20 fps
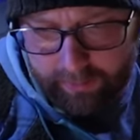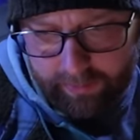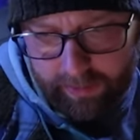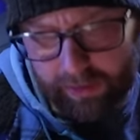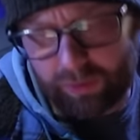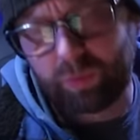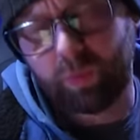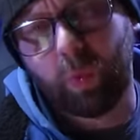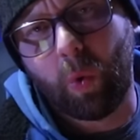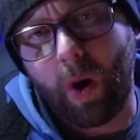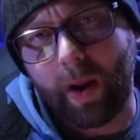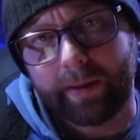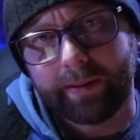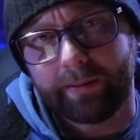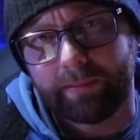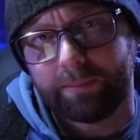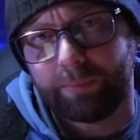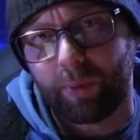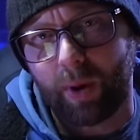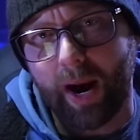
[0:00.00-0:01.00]
That's
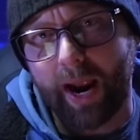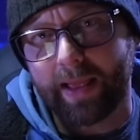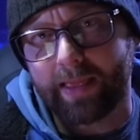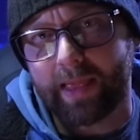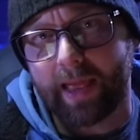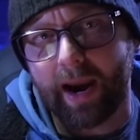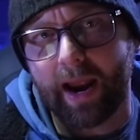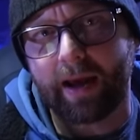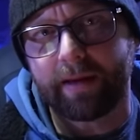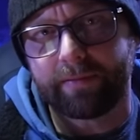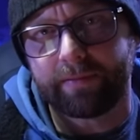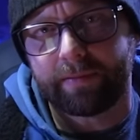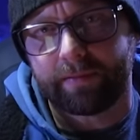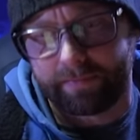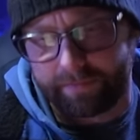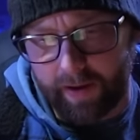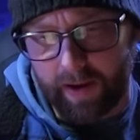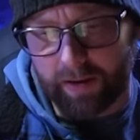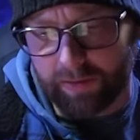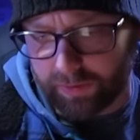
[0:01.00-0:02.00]
one brand that I've
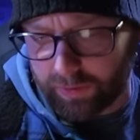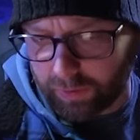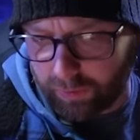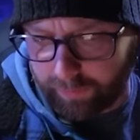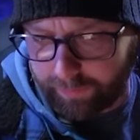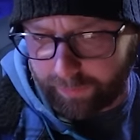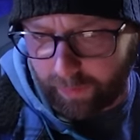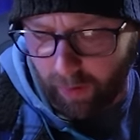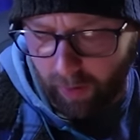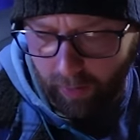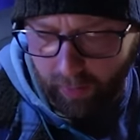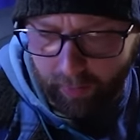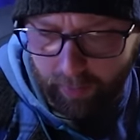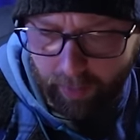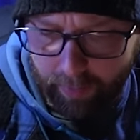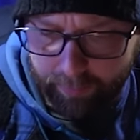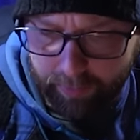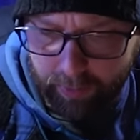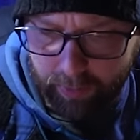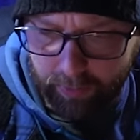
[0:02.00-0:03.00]
found so far.
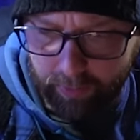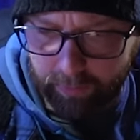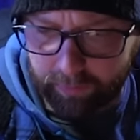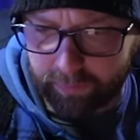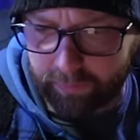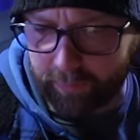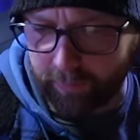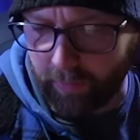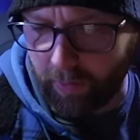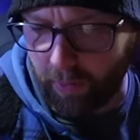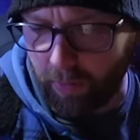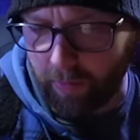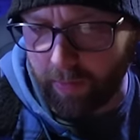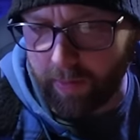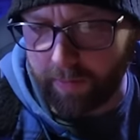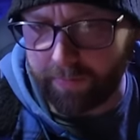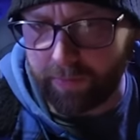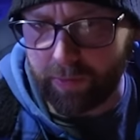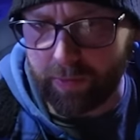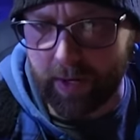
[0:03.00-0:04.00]
I'm curious to know
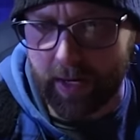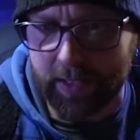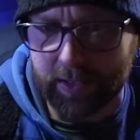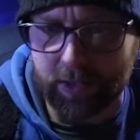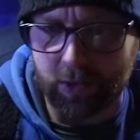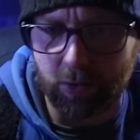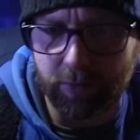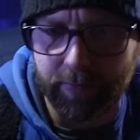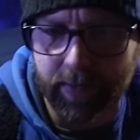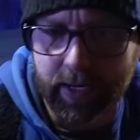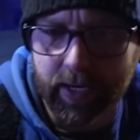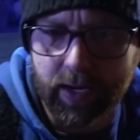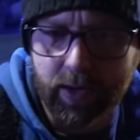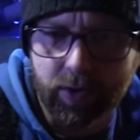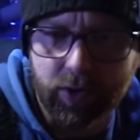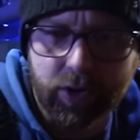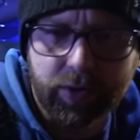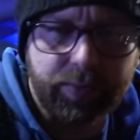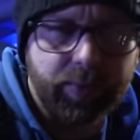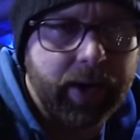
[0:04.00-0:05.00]
if you guys know of any
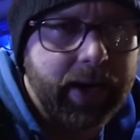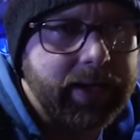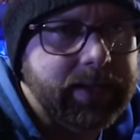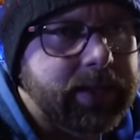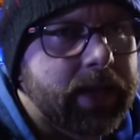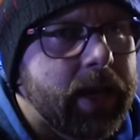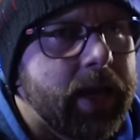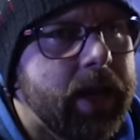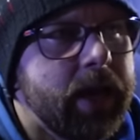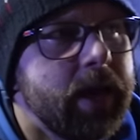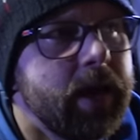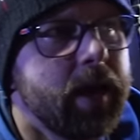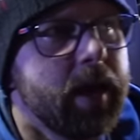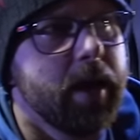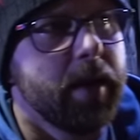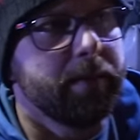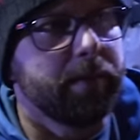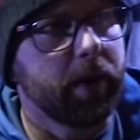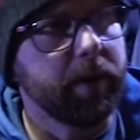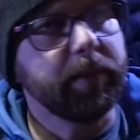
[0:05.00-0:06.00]
other good brands.
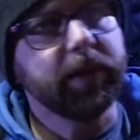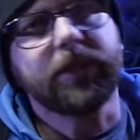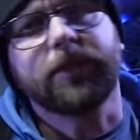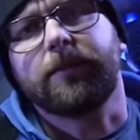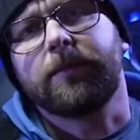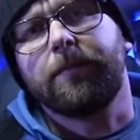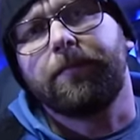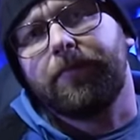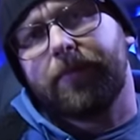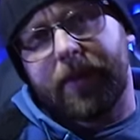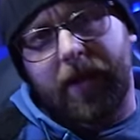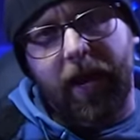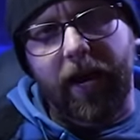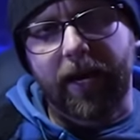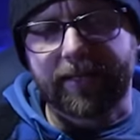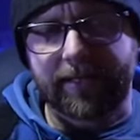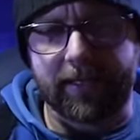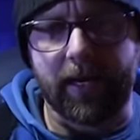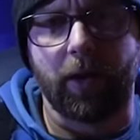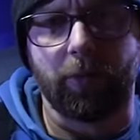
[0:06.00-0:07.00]
Pretty much
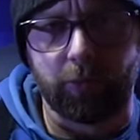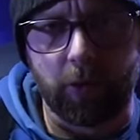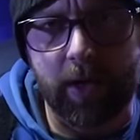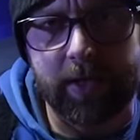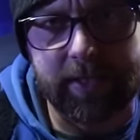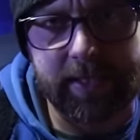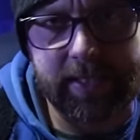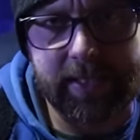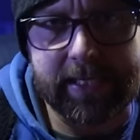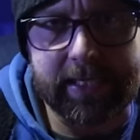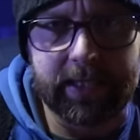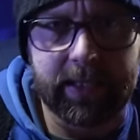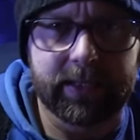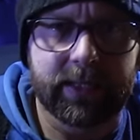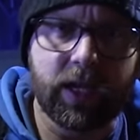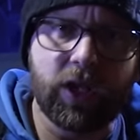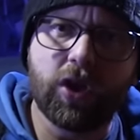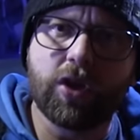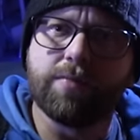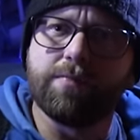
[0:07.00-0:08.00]
a rust sealant
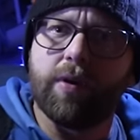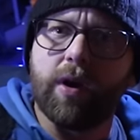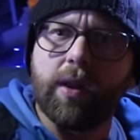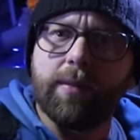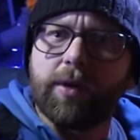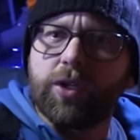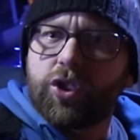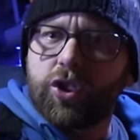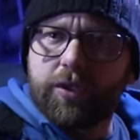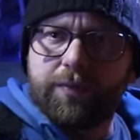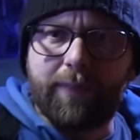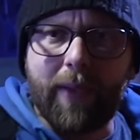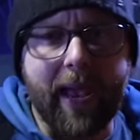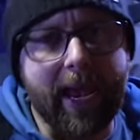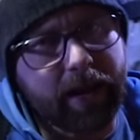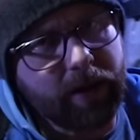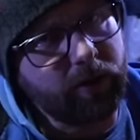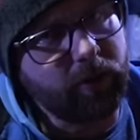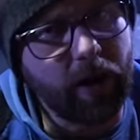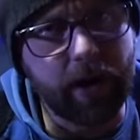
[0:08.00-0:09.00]
that you can pretty much just
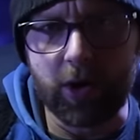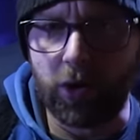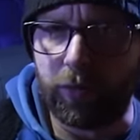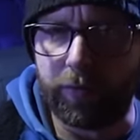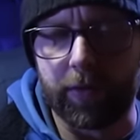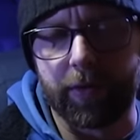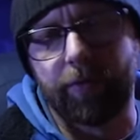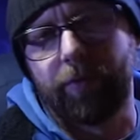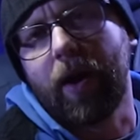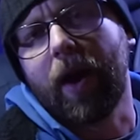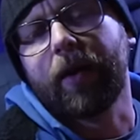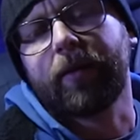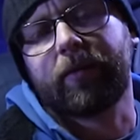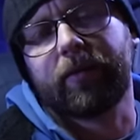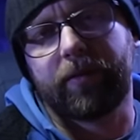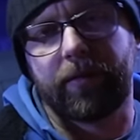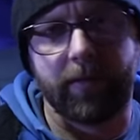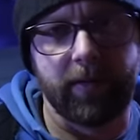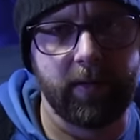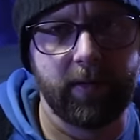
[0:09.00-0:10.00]
paint right over the
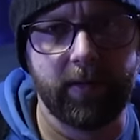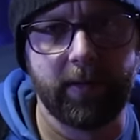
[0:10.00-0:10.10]
rust.